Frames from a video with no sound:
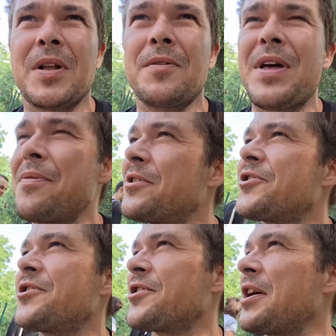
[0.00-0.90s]
Then there's
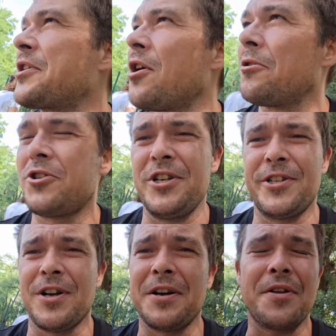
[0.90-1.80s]
the psychology
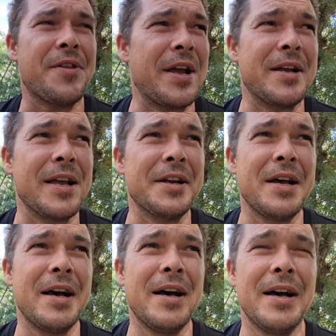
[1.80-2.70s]
side of thing. And
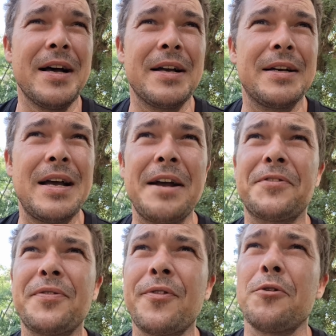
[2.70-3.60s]

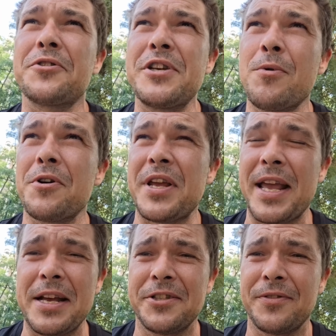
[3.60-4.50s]
after 41
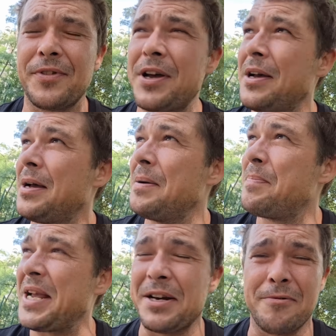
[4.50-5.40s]
years of
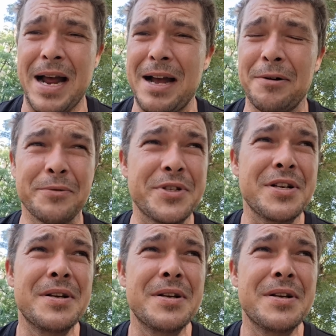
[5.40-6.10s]
being around,